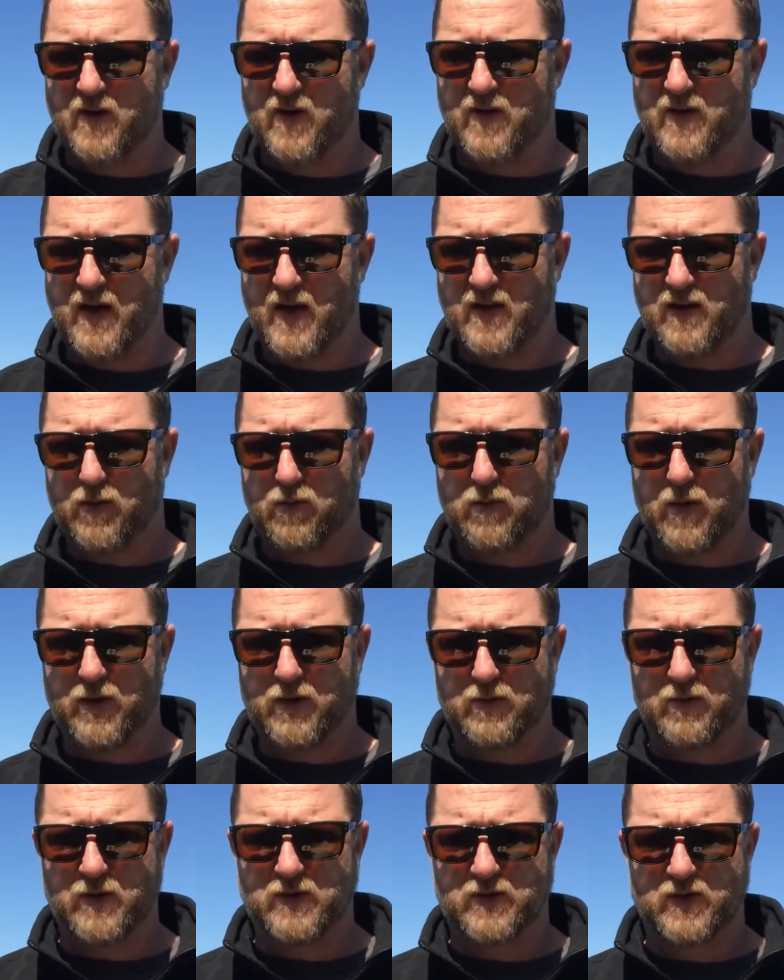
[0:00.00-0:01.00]
And then throughout
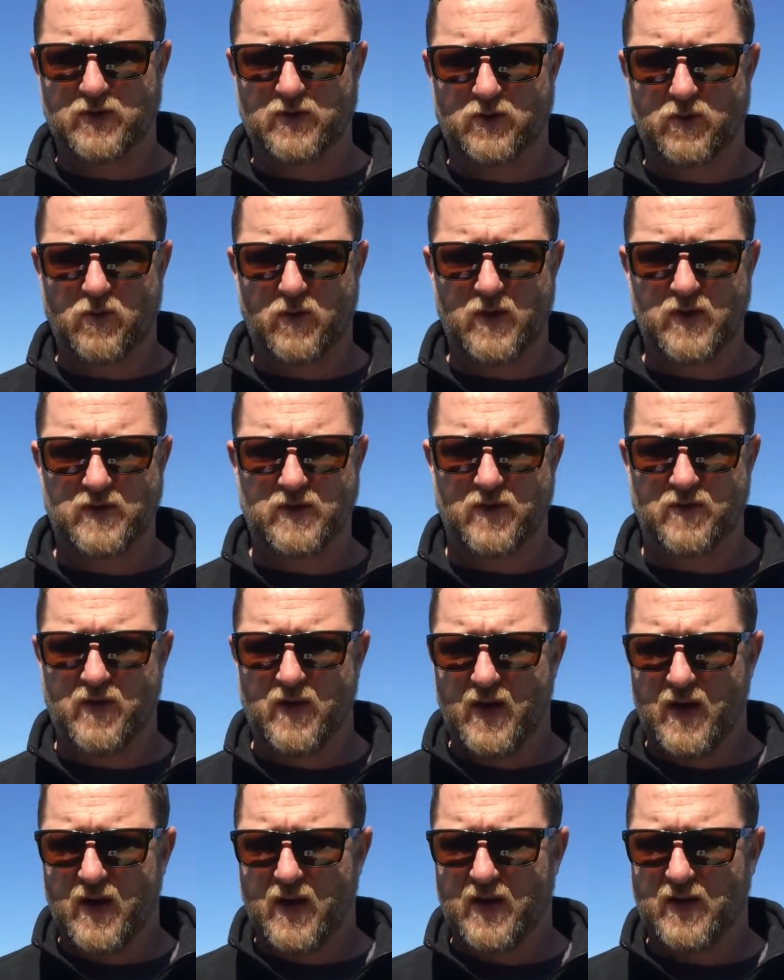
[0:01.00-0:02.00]
the rest of the story,
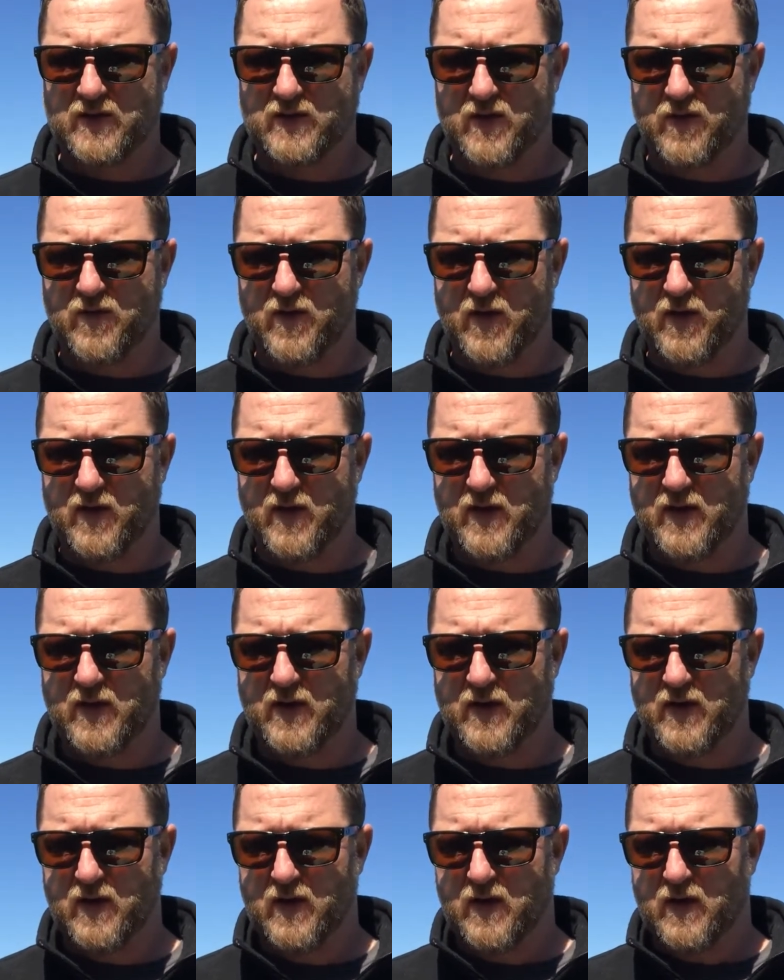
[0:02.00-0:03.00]
he's a
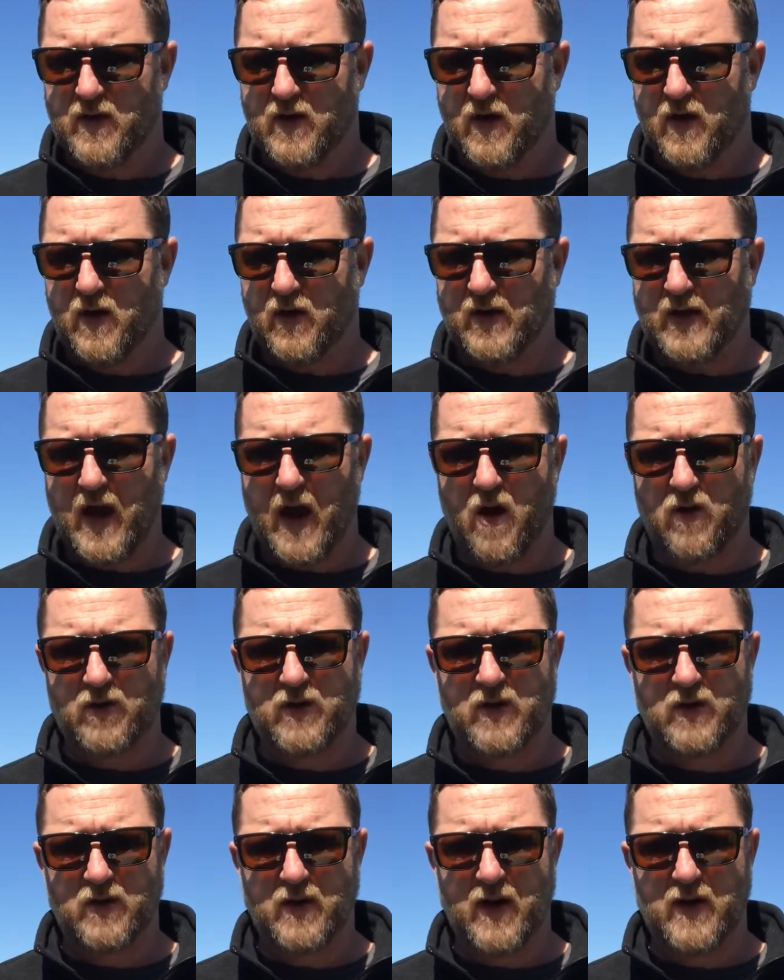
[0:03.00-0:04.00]
very
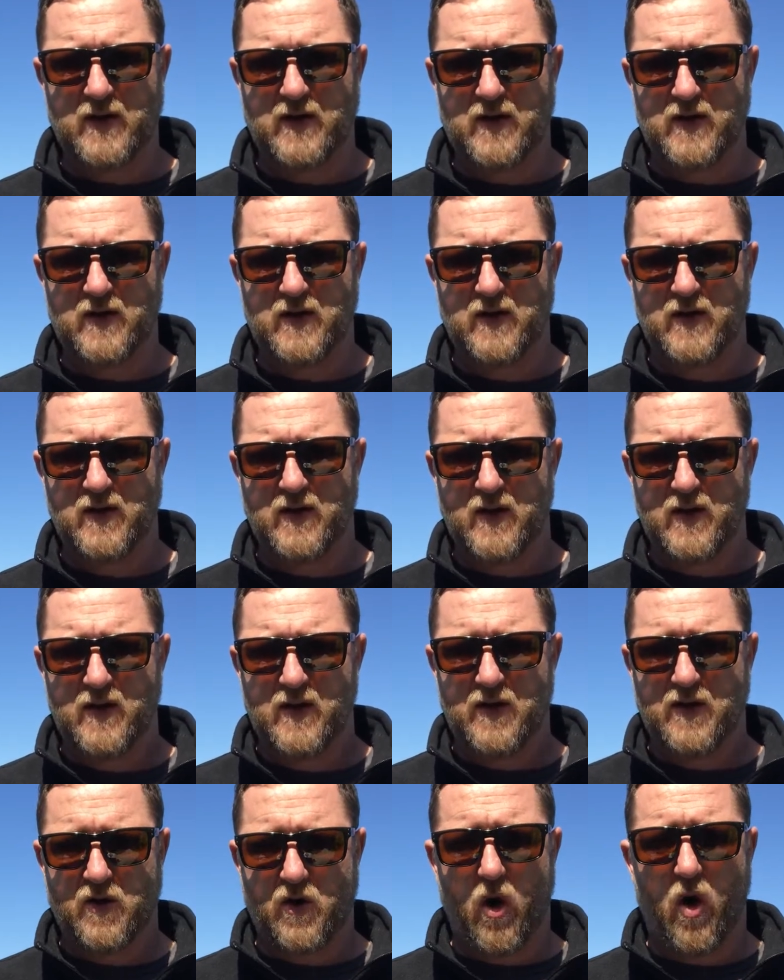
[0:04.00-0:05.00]
calculated,
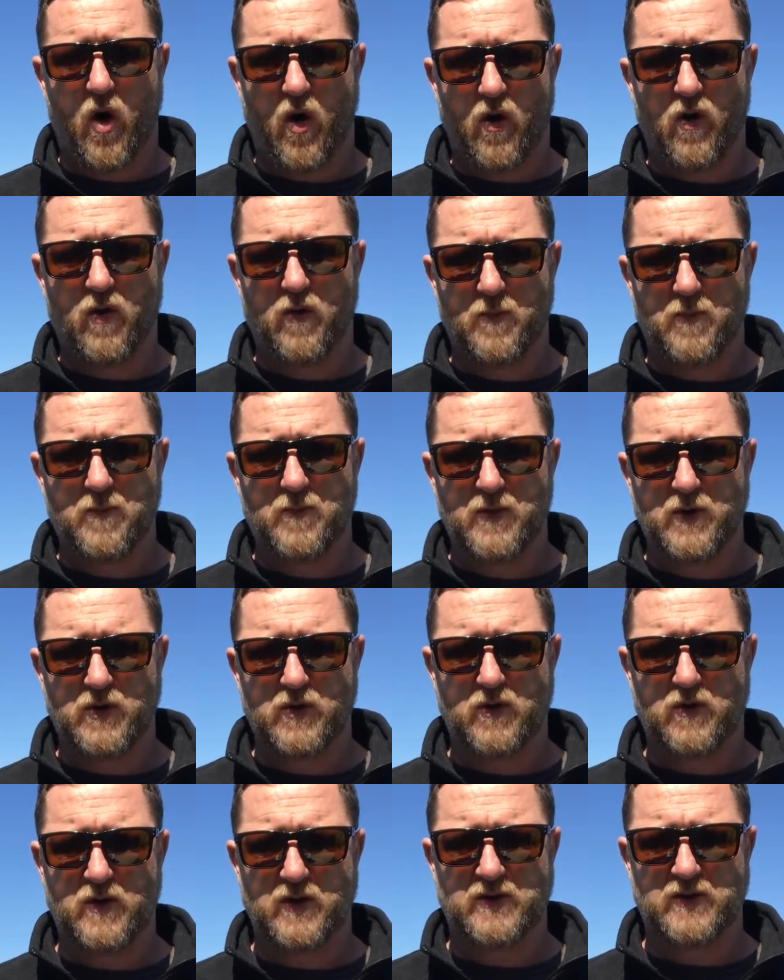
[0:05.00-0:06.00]
calm,
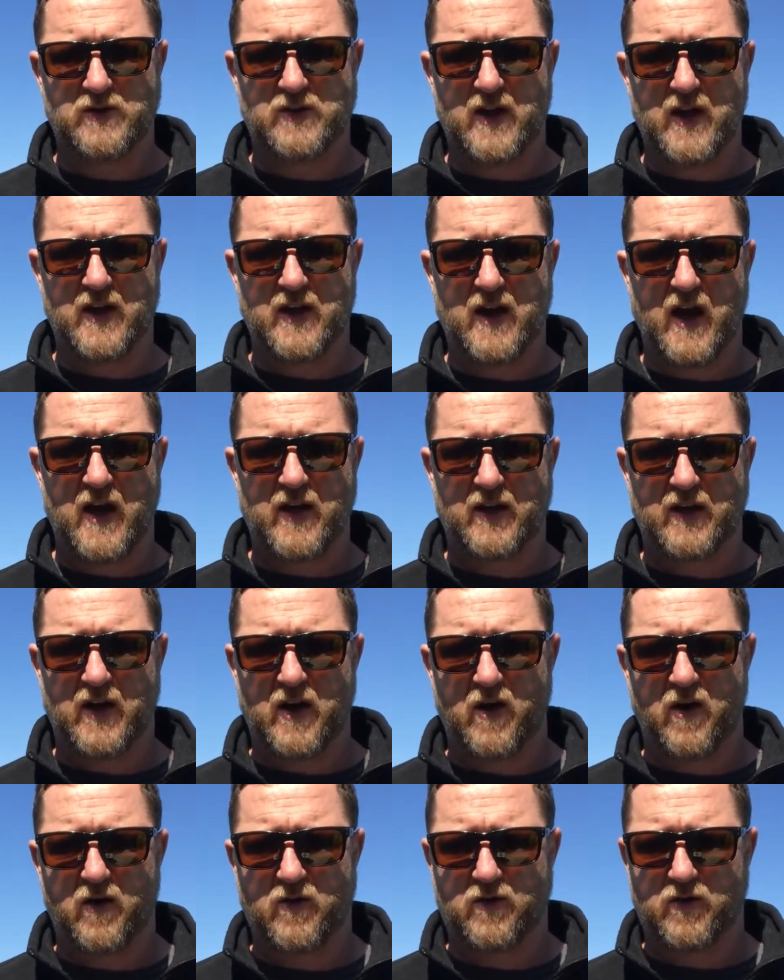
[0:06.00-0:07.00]
you could say, kind of
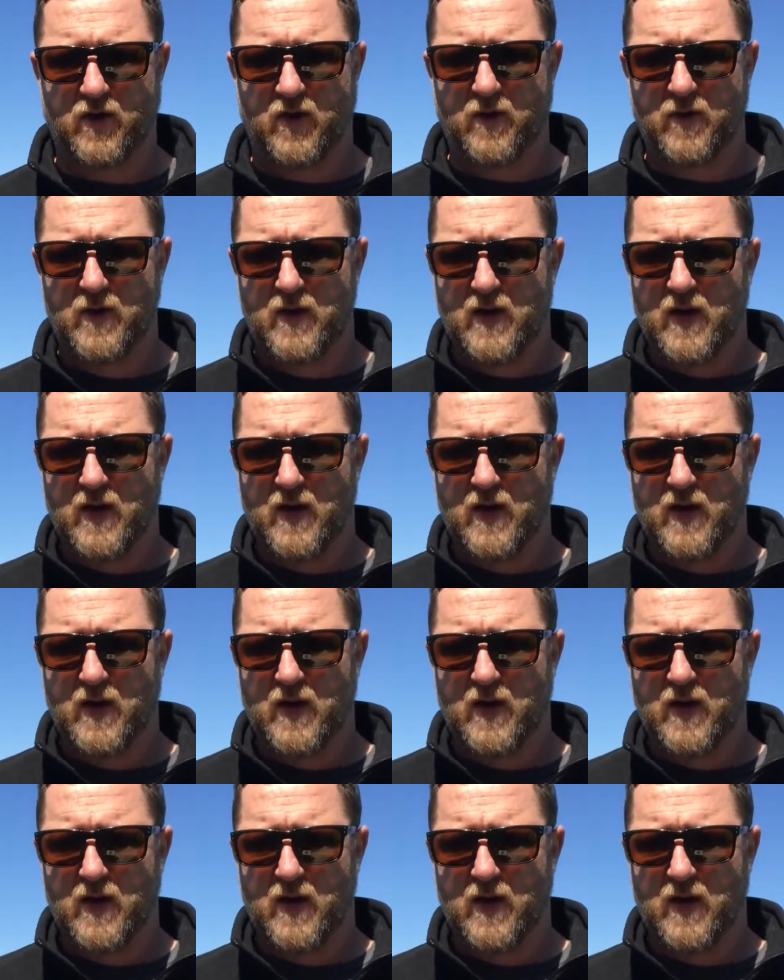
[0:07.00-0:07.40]
character.